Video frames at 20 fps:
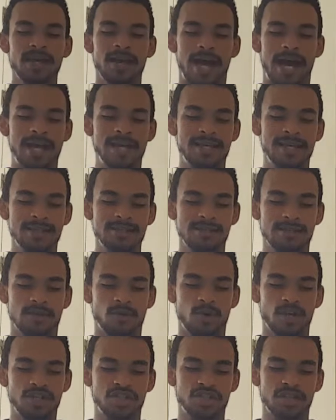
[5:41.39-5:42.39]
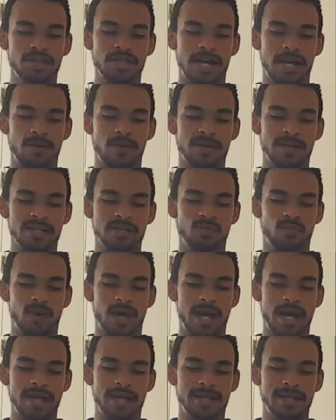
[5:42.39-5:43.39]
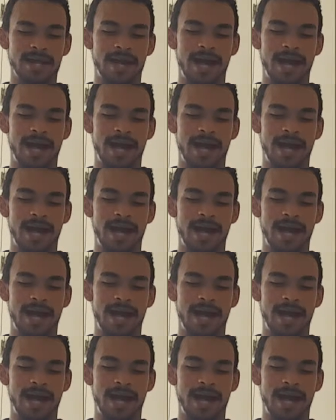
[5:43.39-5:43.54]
I guess the question now is, why and